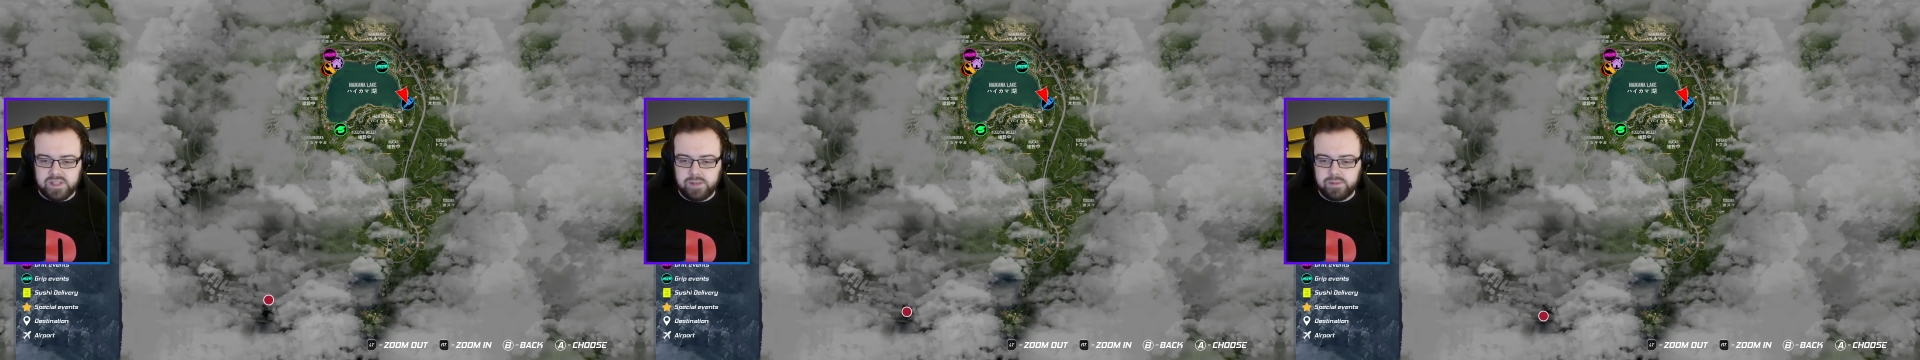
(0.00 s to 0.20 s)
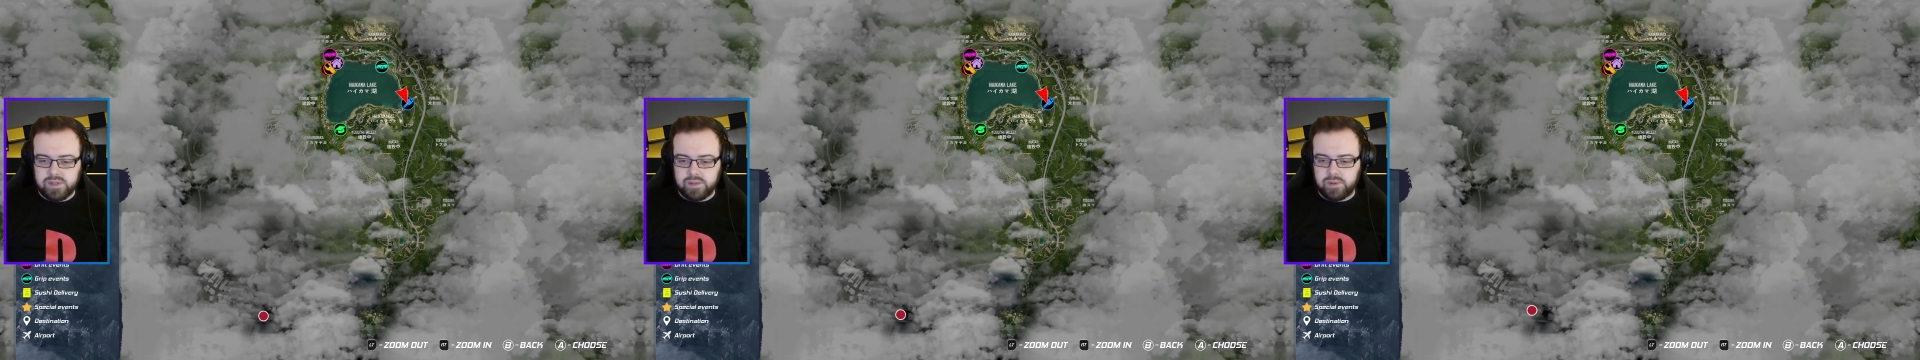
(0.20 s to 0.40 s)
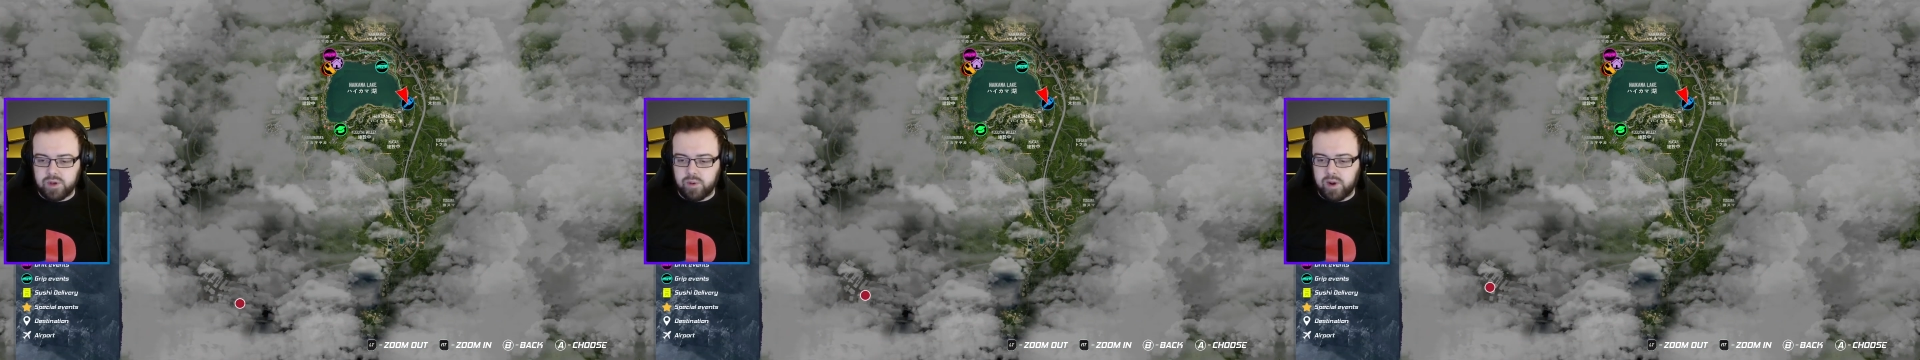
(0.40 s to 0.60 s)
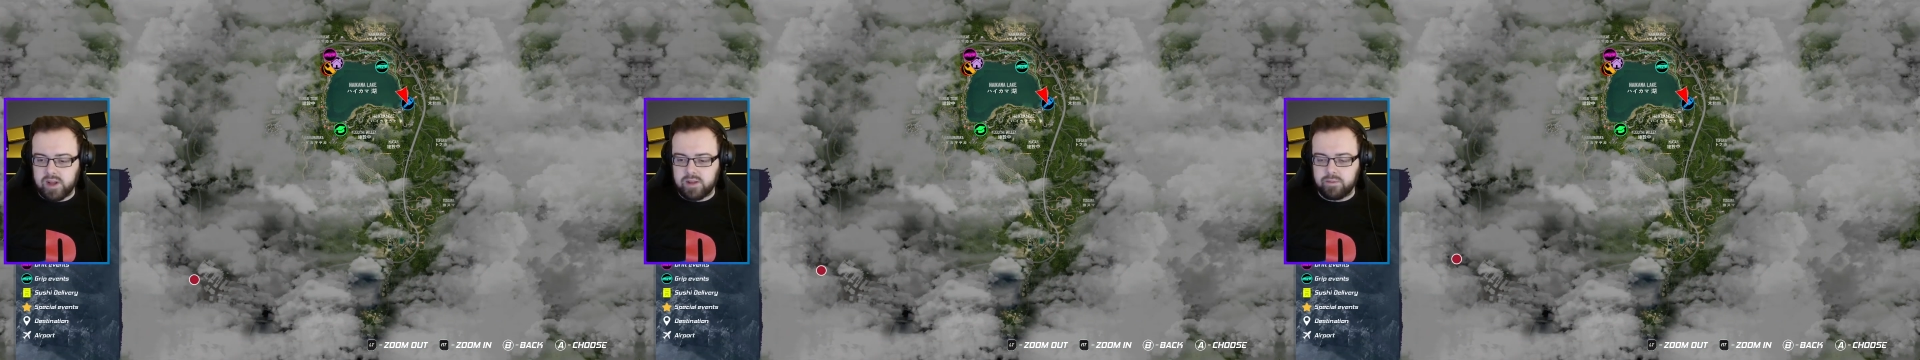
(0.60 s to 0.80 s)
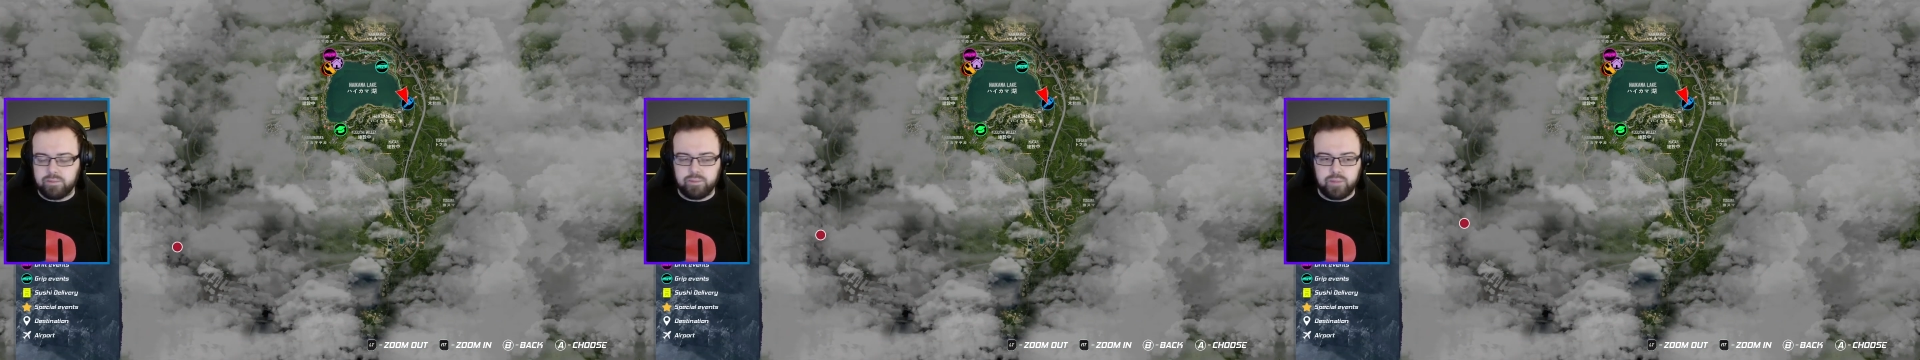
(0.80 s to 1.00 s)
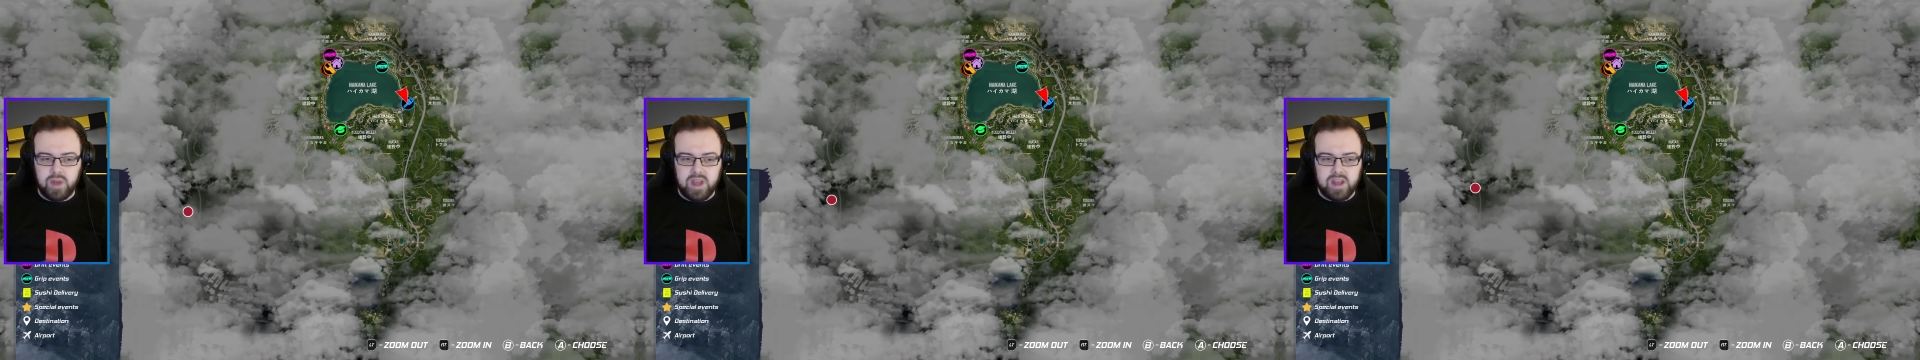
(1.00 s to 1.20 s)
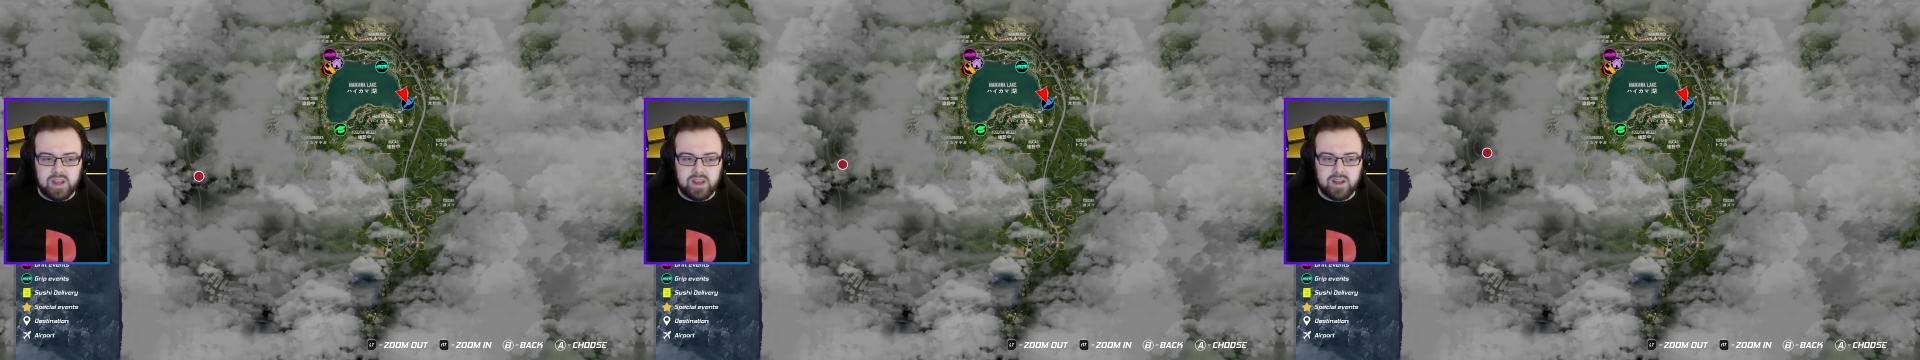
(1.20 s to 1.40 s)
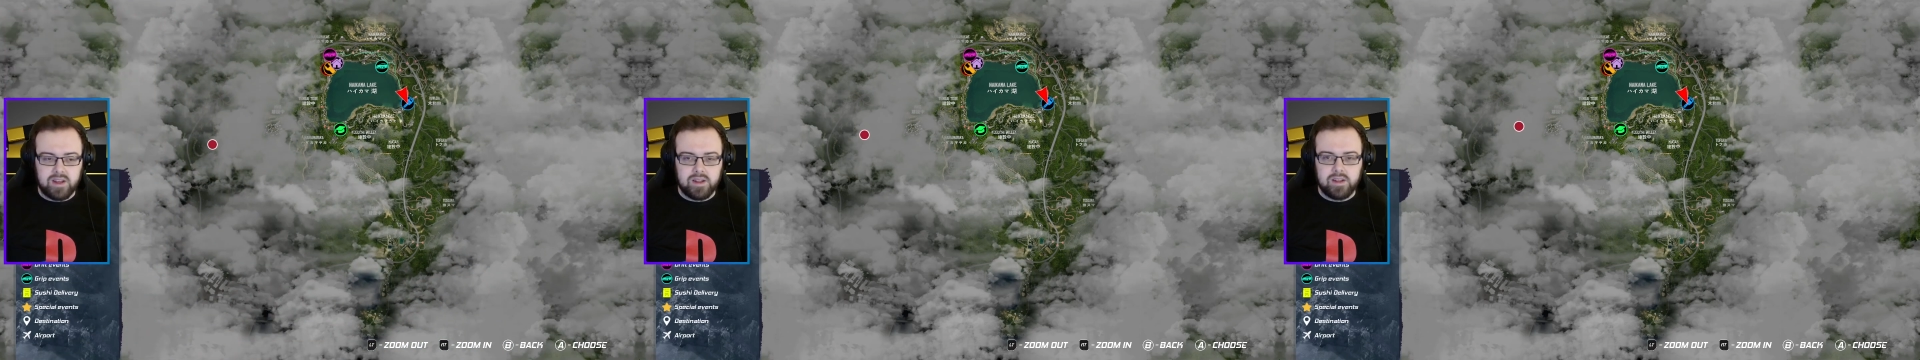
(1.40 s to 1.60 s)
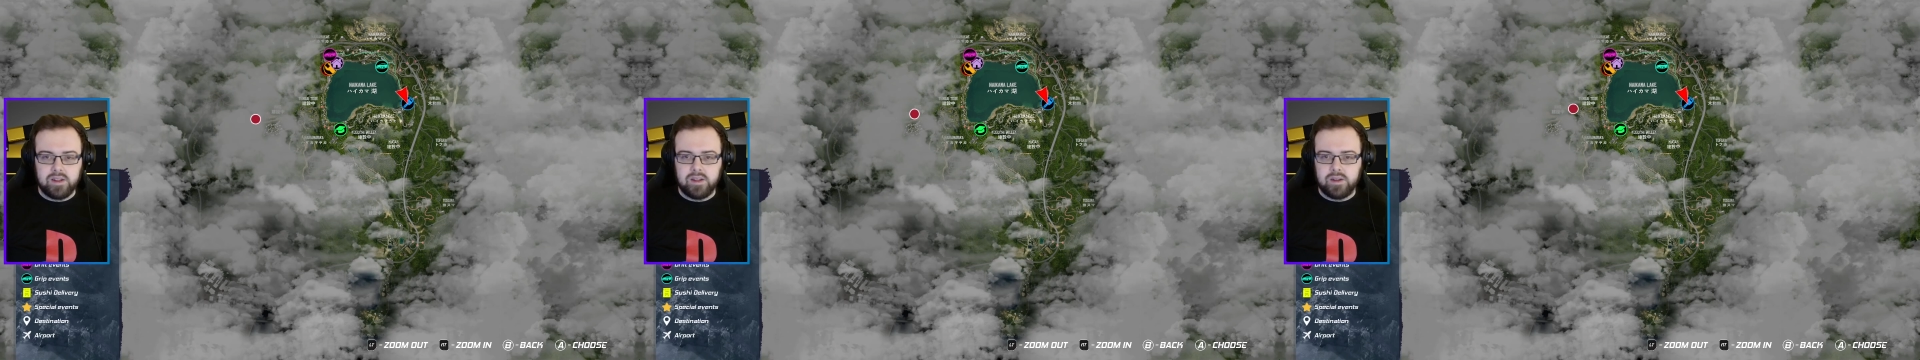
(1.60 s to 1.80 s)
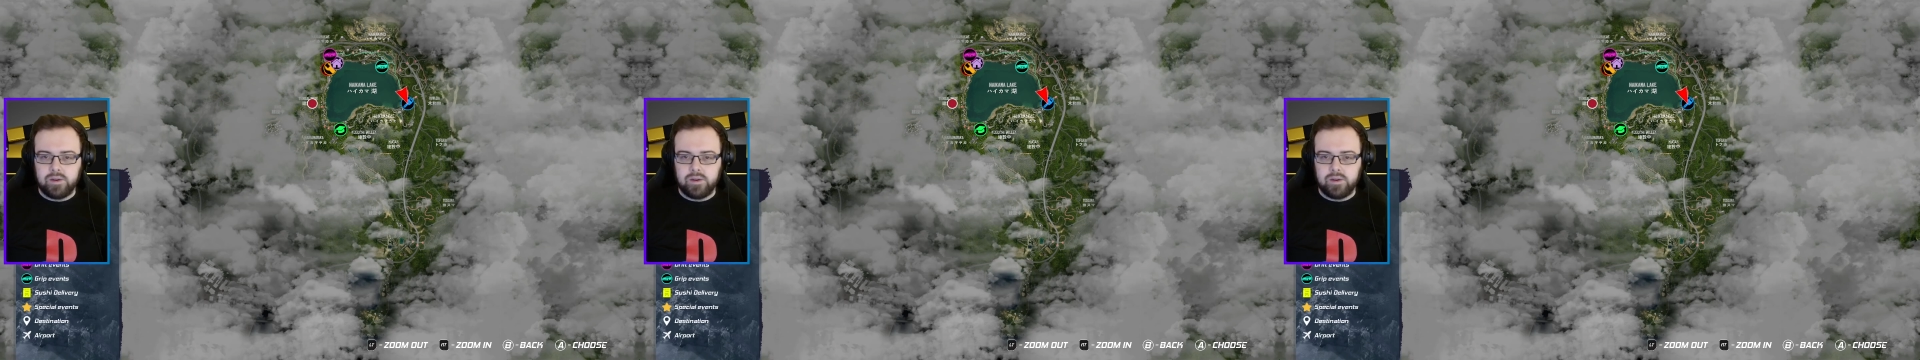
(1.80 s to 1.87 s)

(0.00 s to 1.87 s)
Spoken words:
seems to be quite big,